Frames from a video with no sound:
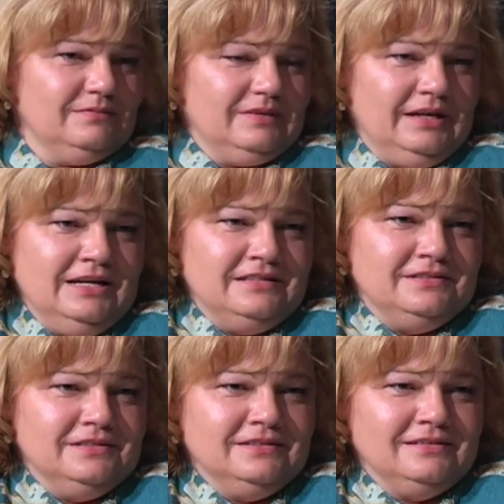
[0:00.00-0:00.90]
Any
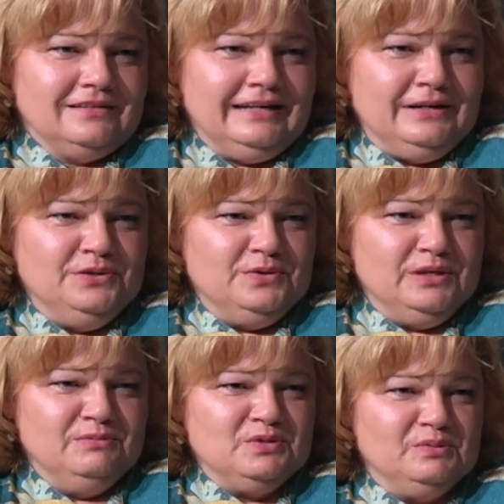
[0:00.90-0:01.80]
idea how you
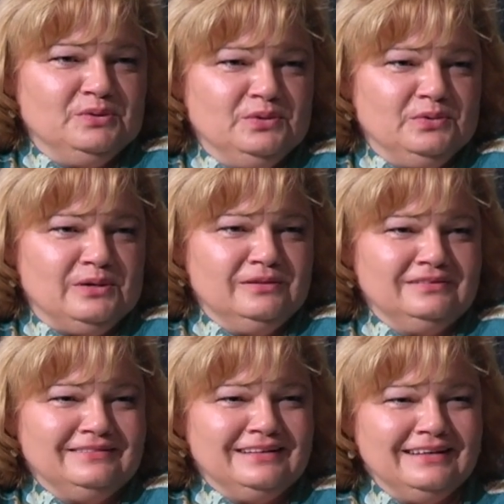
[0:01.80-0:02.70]
came to be who you are?
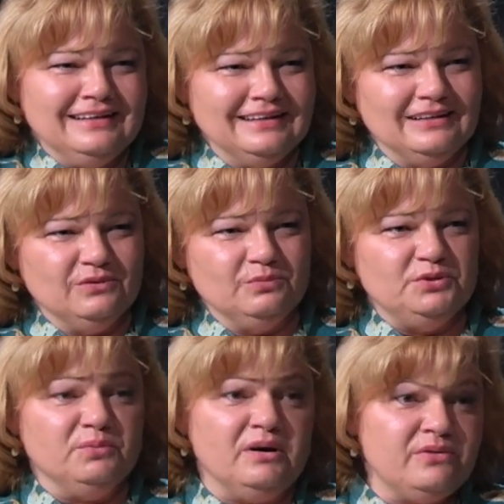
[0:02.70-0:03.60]
Your
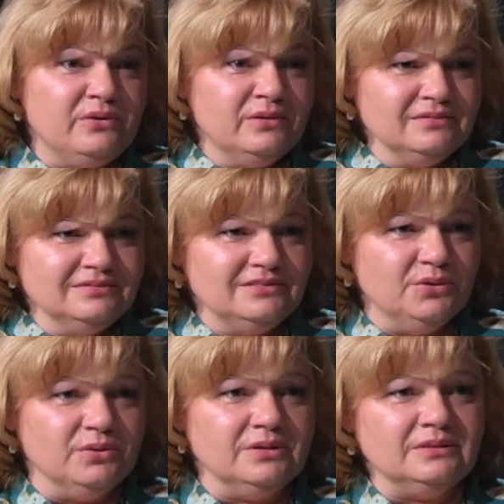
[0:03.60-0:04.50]
mother,
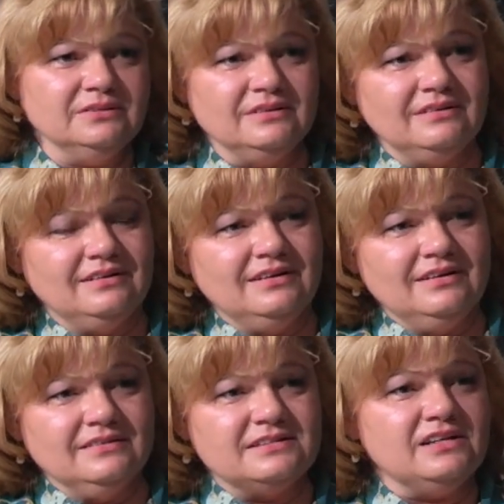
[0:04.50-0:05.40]

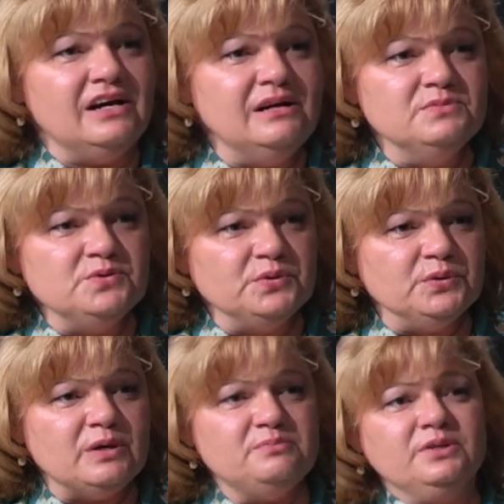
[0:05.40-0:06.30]
the times you grew
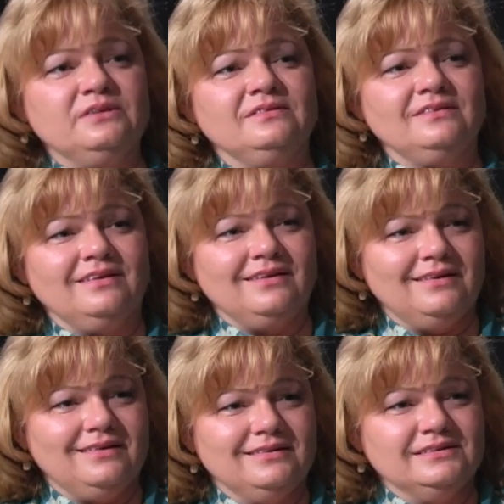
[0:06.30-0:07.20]
up in,
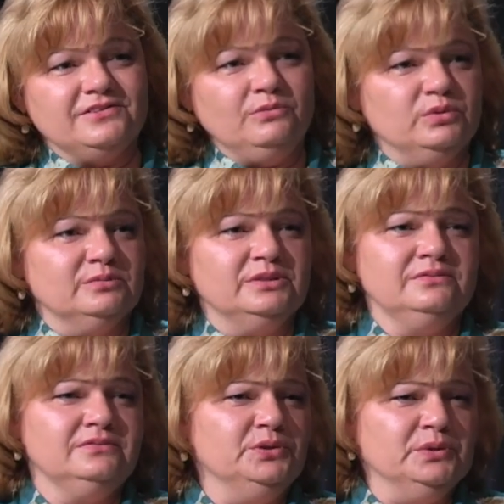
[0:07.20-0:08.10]
some
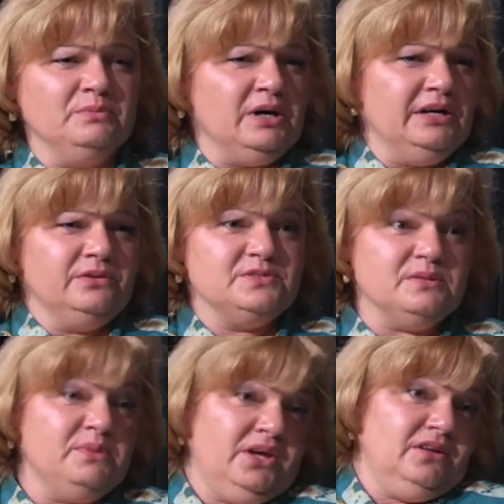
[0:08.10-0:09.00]
woman you admired, some
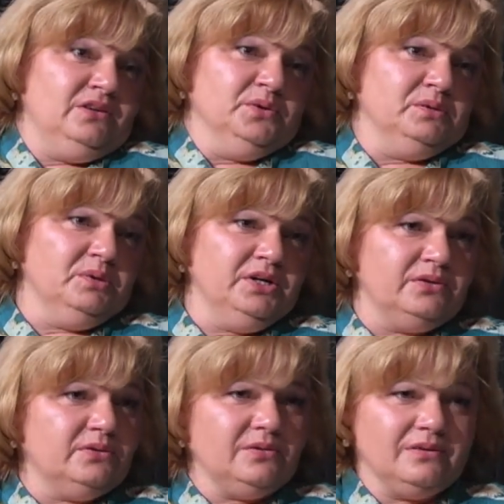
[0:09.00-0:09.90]
man you admired?